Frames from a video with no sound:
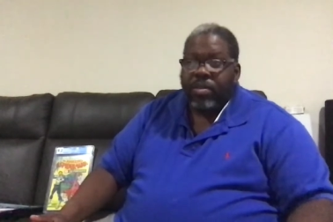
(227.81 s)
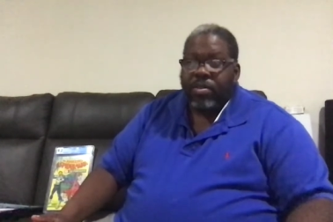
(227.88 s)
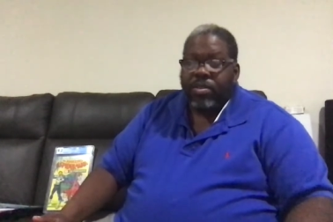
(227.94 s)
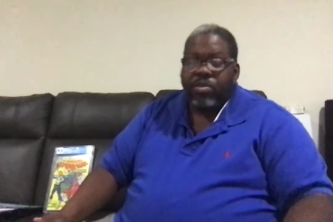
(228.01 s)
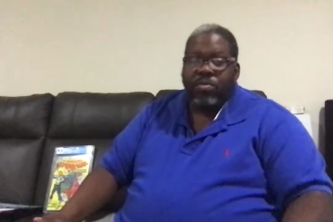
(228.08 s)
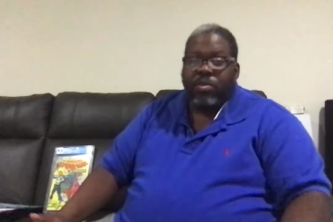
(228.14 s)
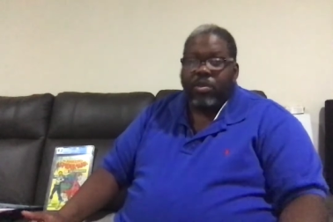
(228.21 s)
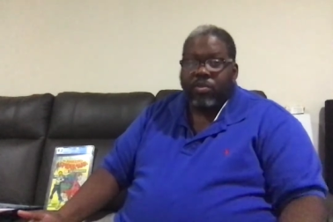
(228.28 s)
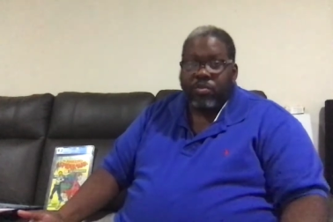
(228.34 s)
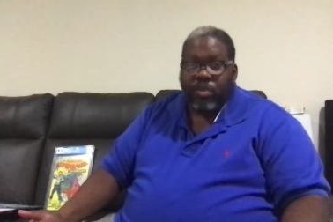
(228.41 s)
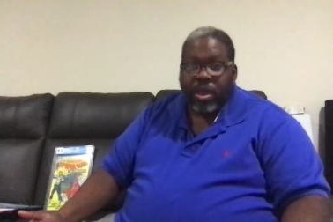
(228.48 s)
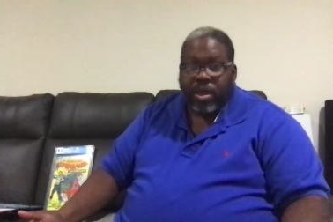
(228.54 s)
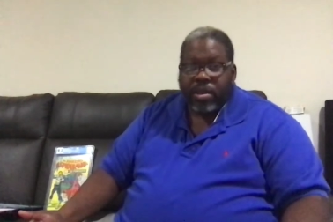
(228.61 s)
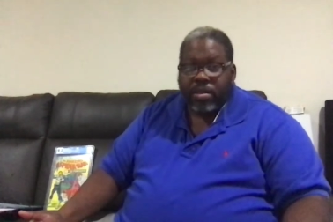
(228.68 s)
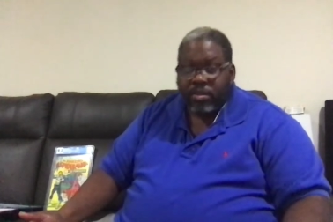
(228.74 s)
This is what it's
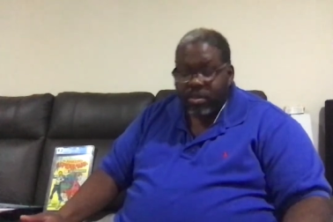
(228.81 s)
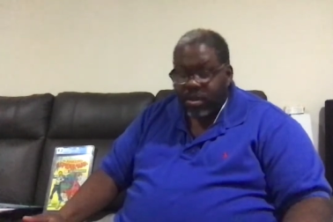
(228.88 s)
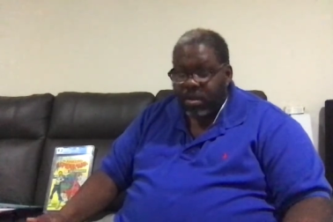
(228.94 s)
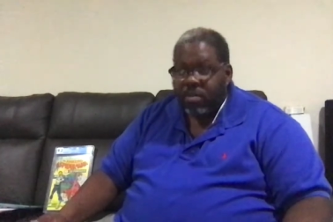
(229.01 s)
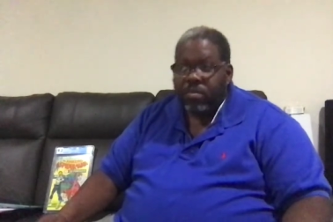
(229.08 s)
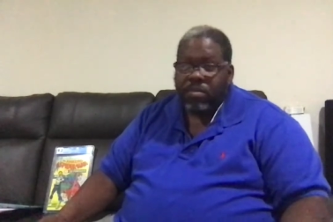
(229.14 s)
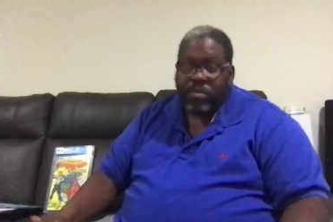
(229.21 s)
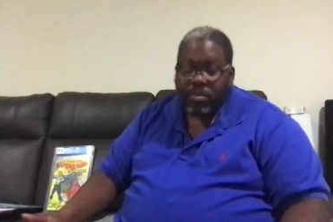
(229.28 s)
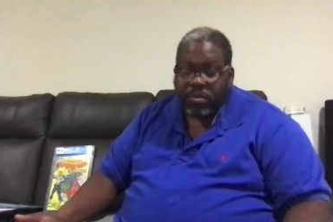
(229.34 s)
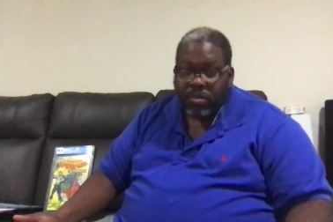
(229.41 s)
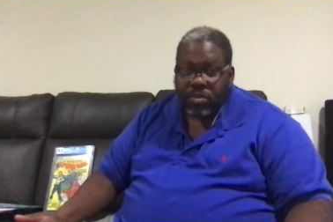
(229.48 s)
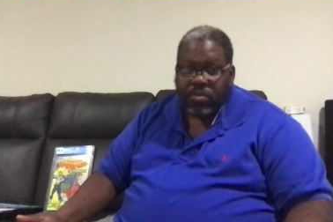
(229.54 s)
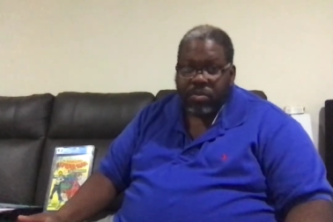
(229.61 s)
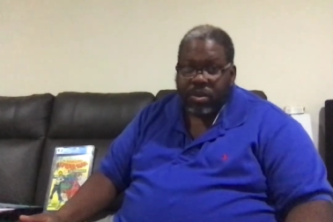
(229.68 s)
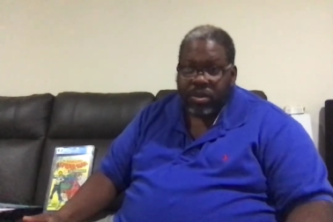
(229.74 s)
rated, so this is